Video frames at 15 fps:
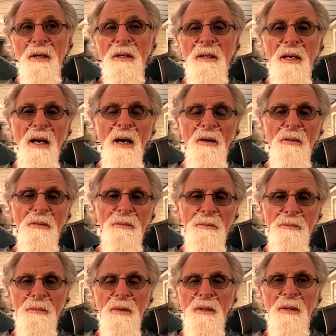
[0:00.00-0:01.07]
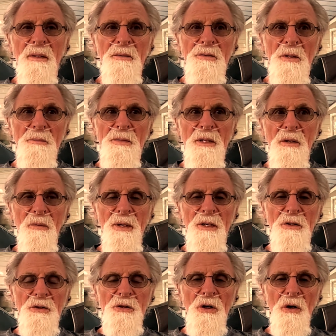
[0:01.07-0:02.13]
Now, something we
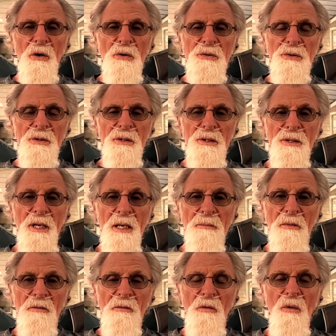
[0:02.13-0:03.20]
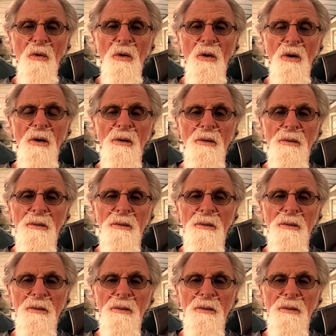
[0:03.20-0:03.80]
had chosen the day before